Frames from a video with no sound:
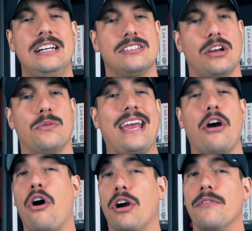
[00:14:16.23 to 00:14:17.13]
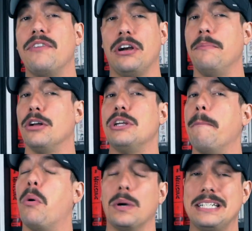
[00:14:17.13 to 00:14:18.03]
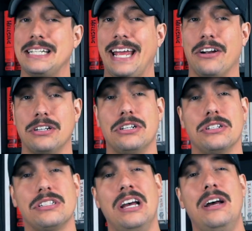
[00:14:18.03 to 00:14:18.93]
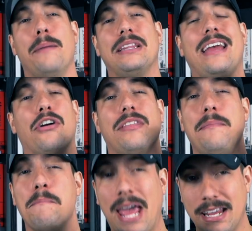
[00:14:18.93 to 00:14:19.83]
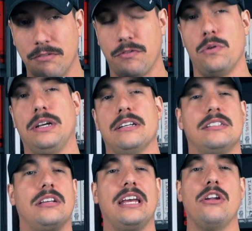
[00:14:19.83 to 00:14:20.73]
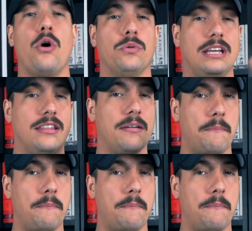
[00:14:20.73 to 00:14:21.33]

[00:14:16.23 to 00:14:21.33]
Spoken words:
So they are very much important characters, but they are the main focus in only